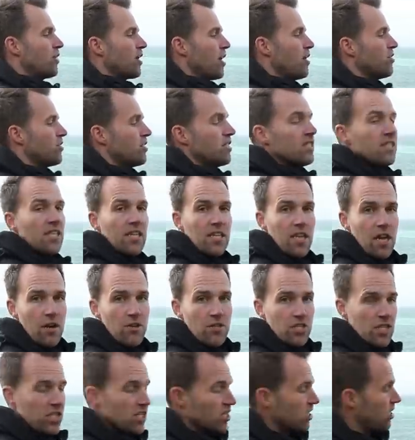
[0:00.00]
it goes into the
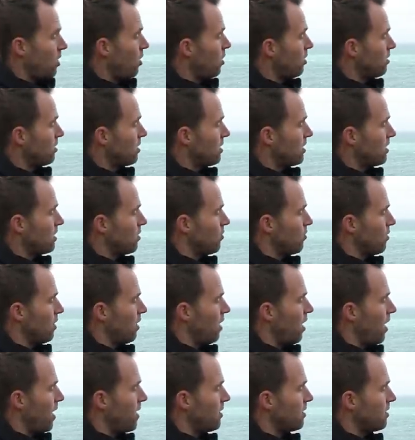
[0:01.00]
closest slot to seal the
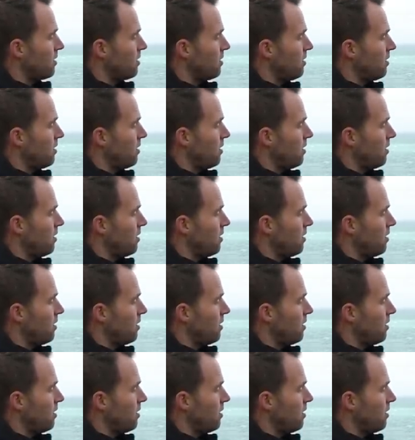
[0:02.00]
light.